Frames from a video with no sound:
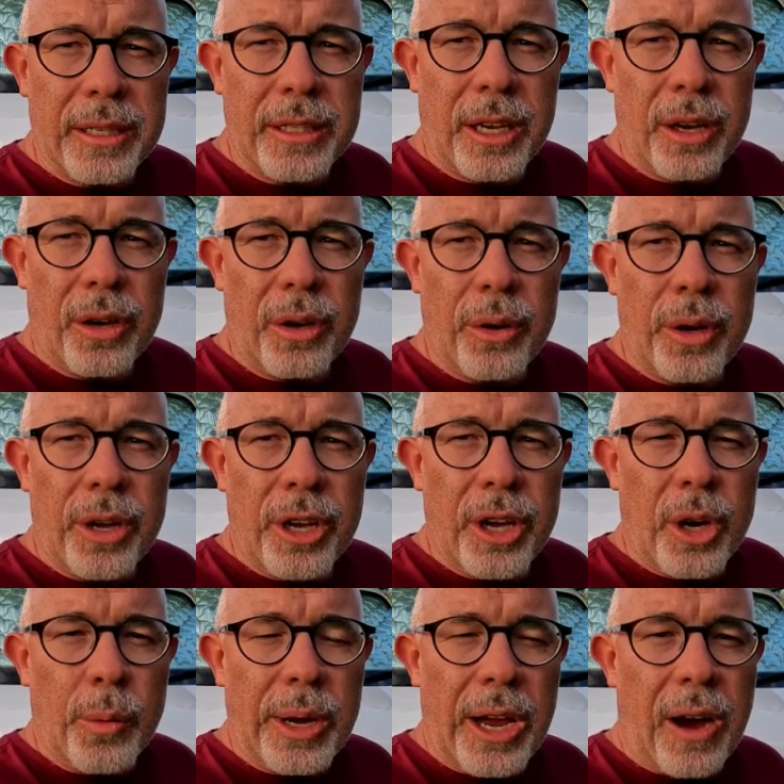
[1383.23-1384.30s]
So
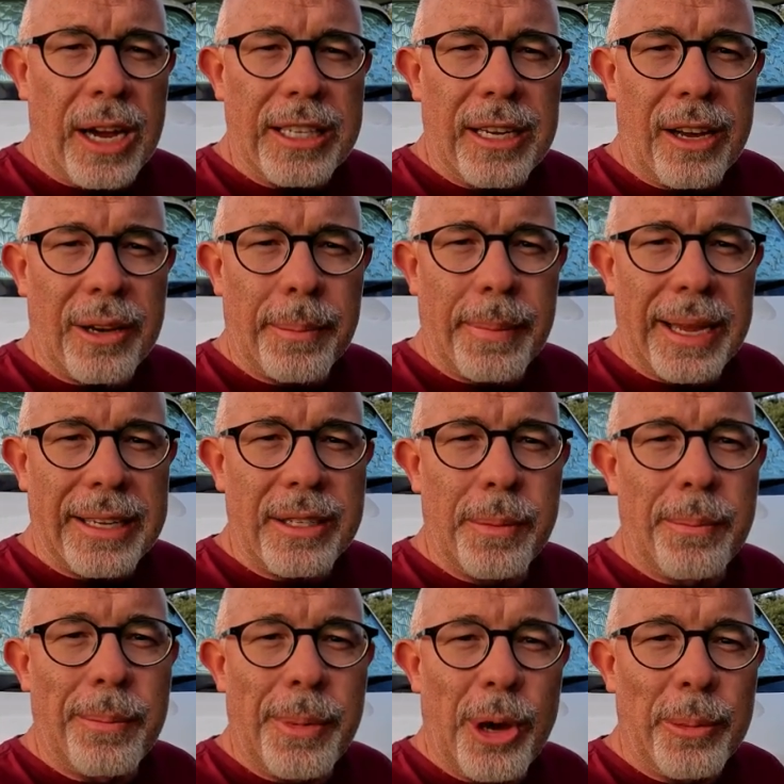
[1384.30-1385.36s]
we hightailed it back
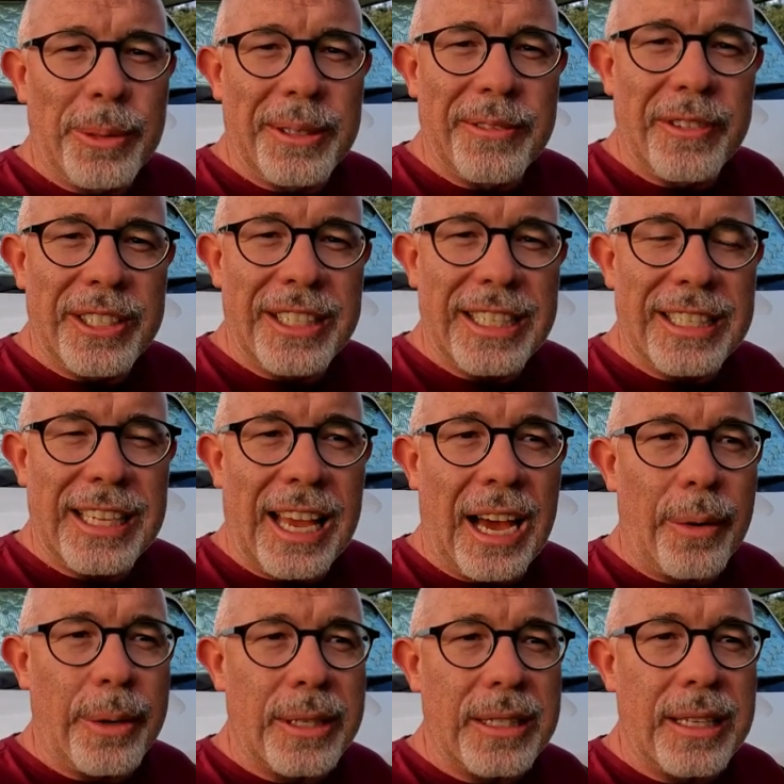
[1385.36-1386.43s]
to Melbourne for 6
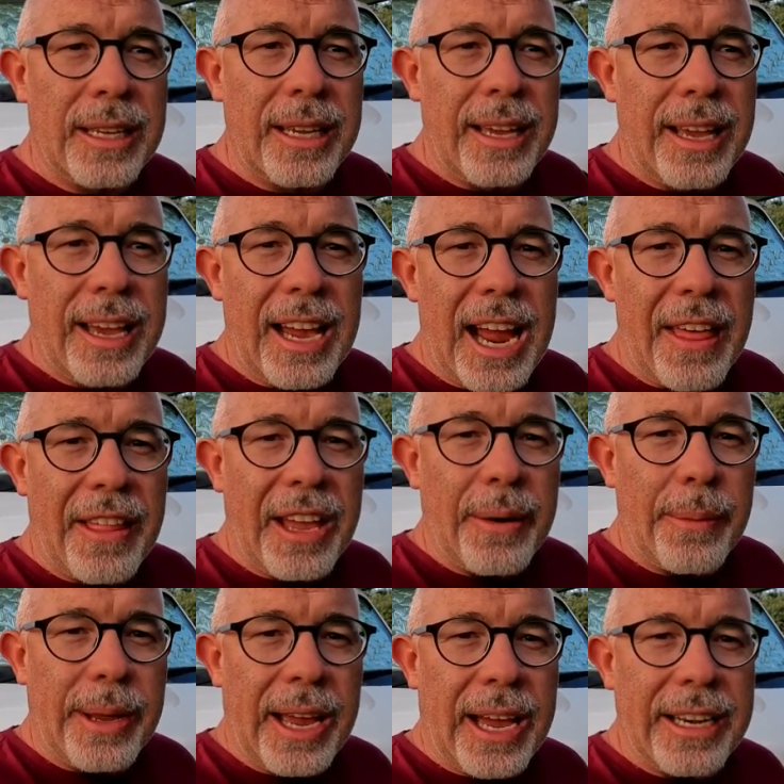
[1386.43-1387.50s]
hours. And
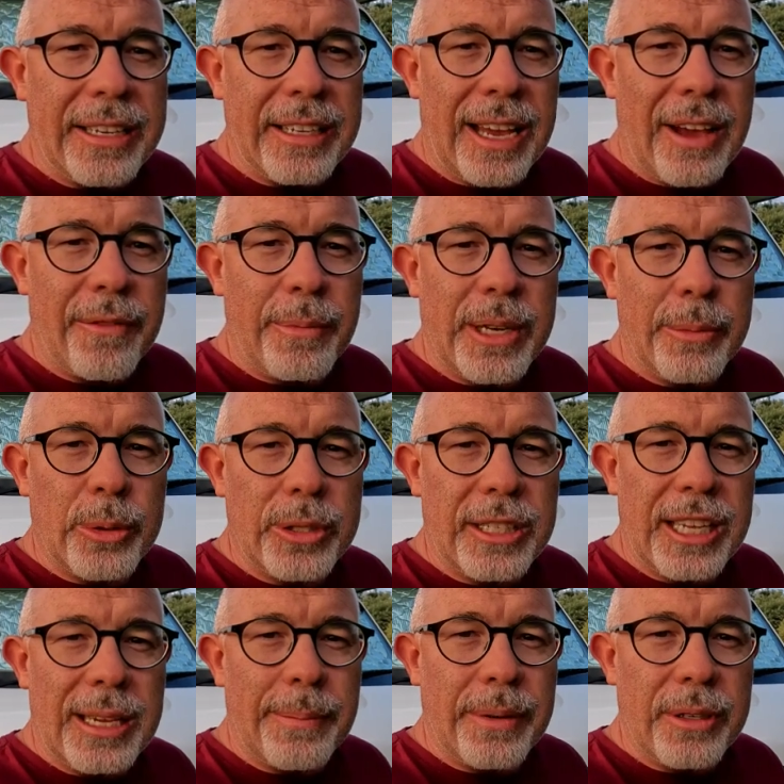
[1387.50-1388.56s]
then we had to have minimal
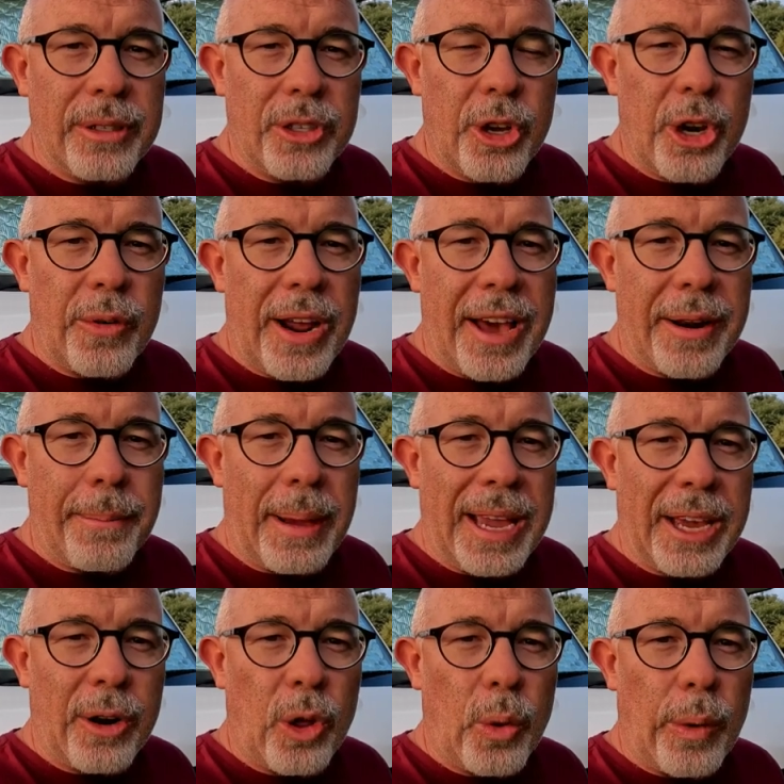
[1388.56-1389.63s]
sleep and turn around and
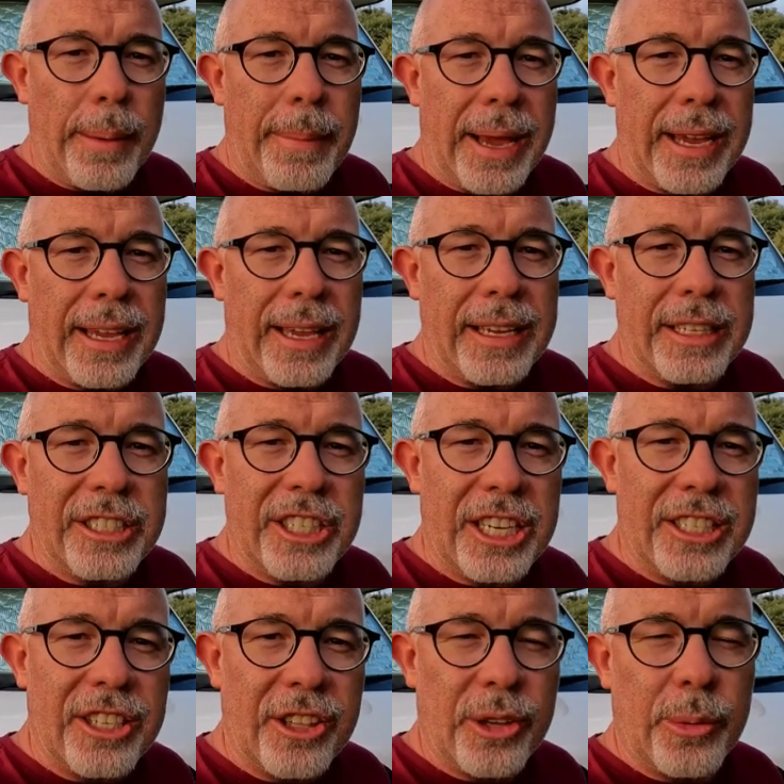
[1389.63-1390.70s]
make it all the way back again,
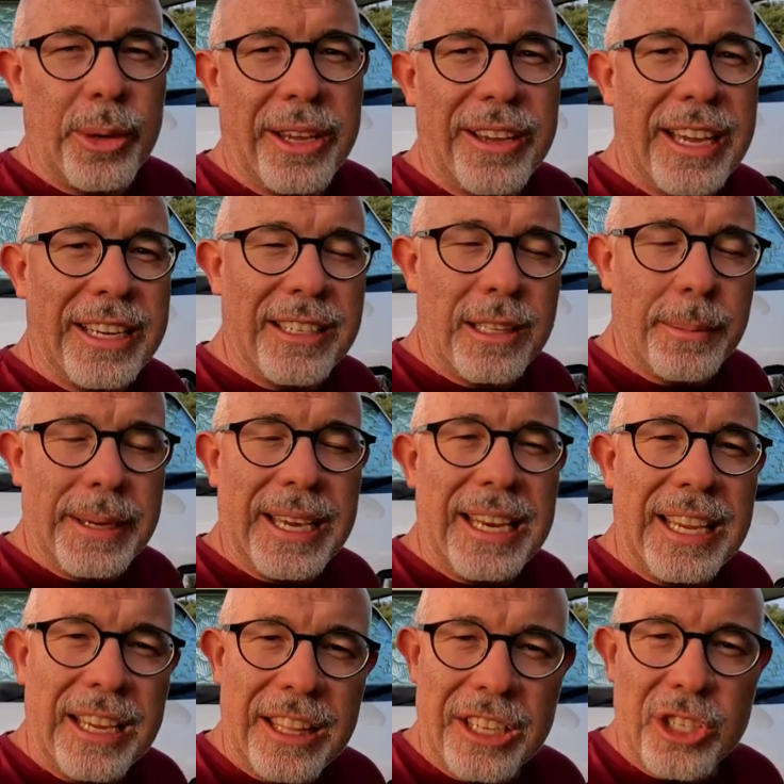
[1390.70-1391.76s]
just so that we could get to the
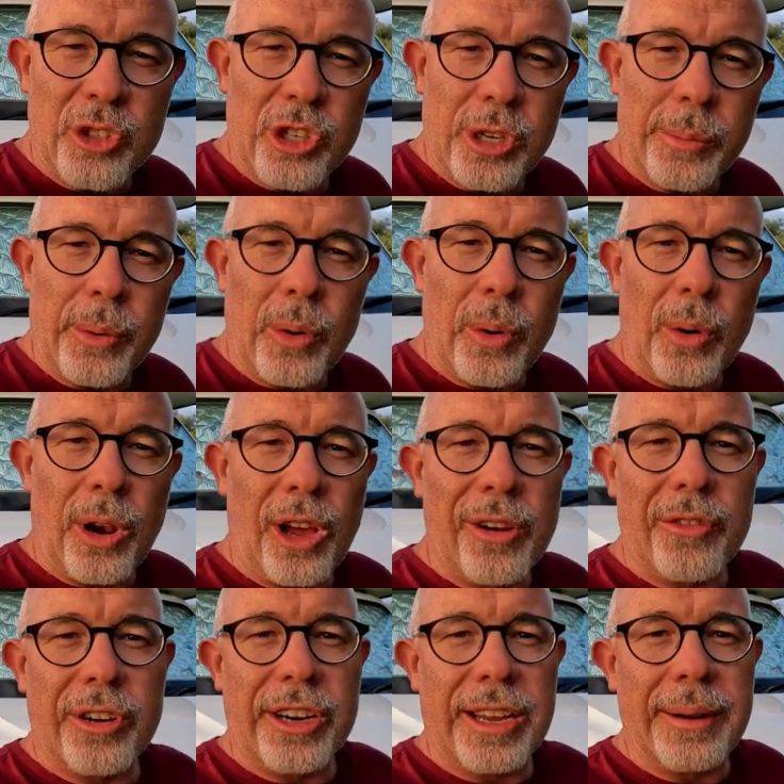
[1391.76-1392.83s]
beginning of this trip all
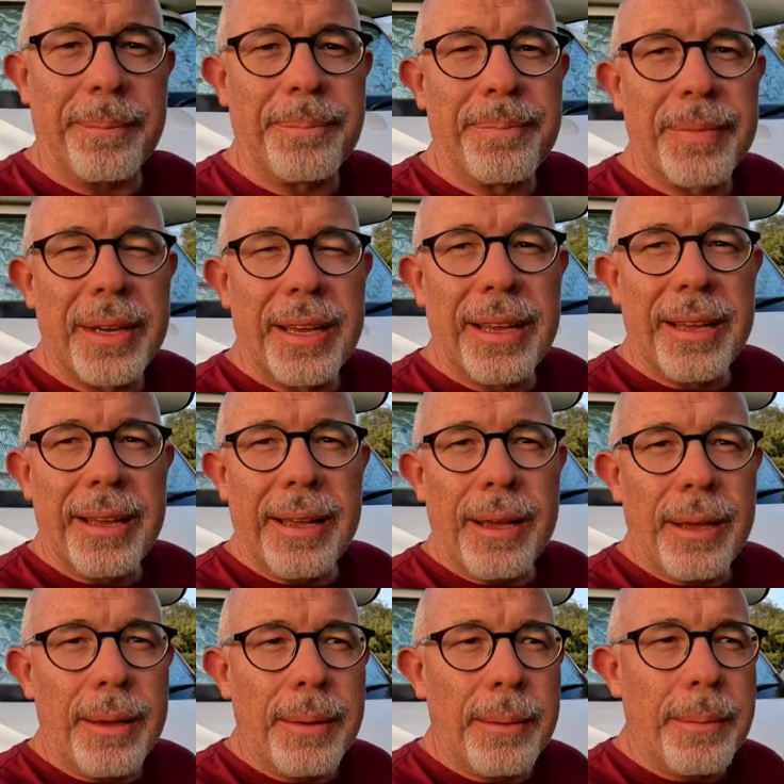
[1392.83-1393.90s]
over again.
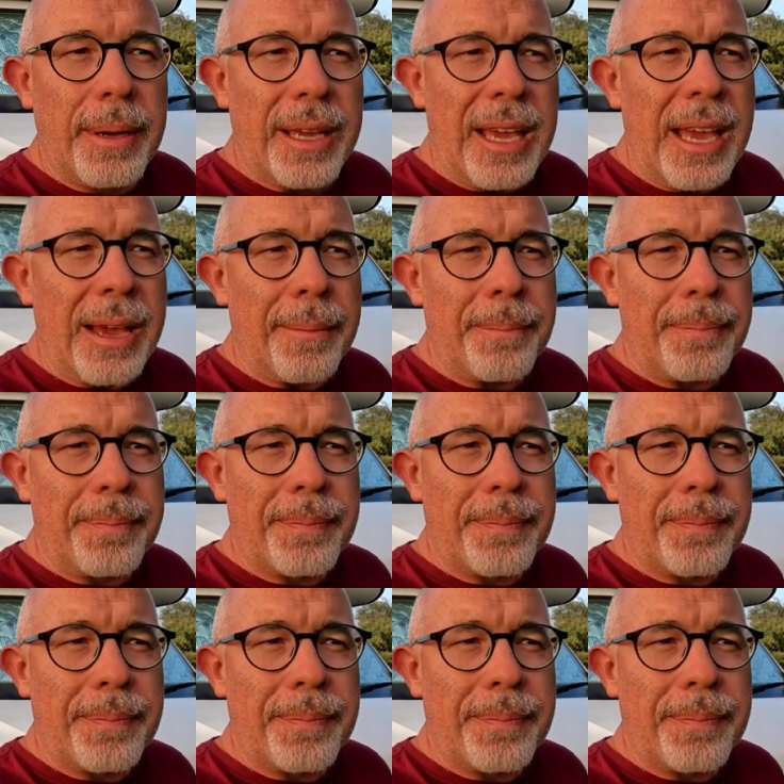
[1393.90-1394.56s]
But yeah.